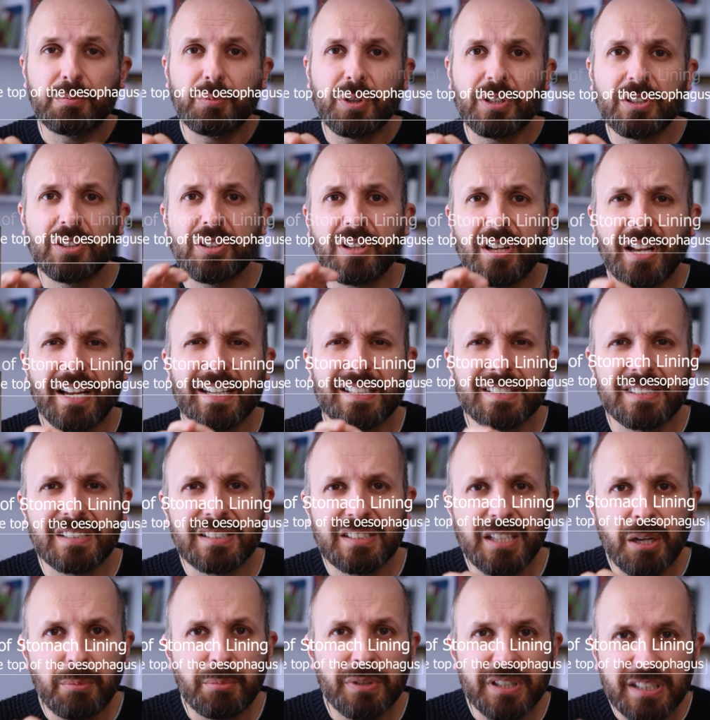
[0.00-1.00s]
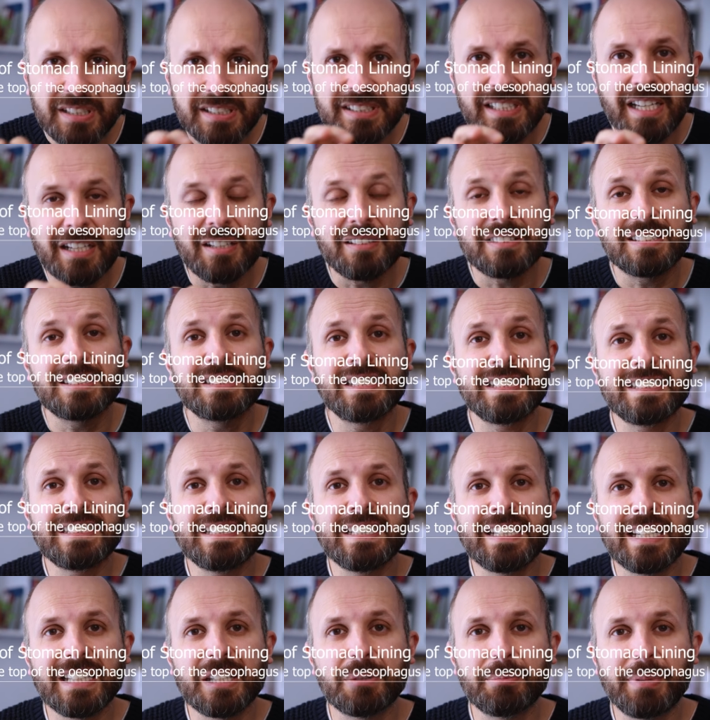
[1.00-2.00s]
what look like stomach cells
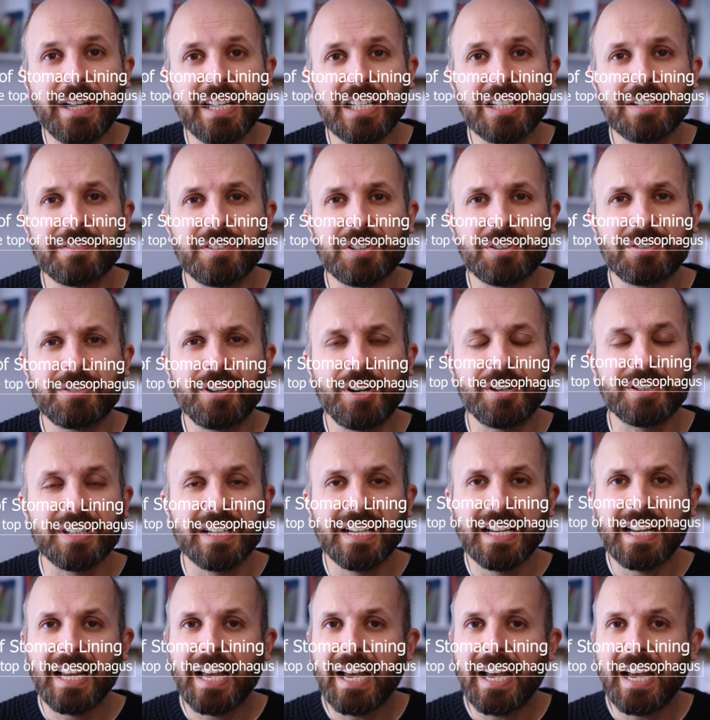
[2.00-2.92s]
sitting at the back of your throat.